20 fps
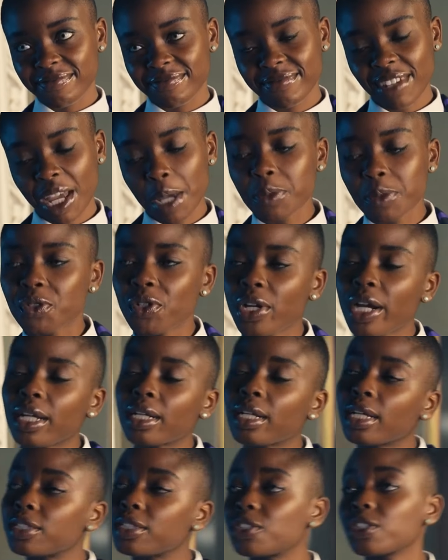I'm trying
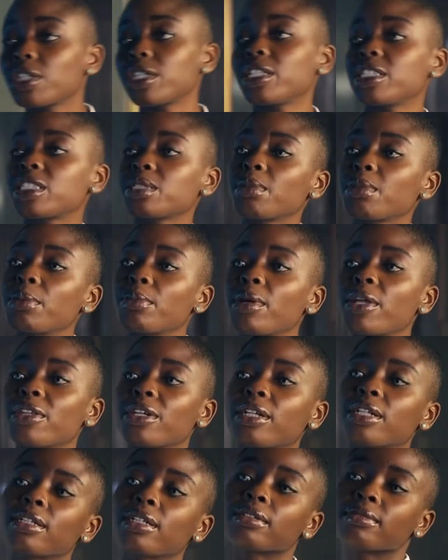not to turn into my mother.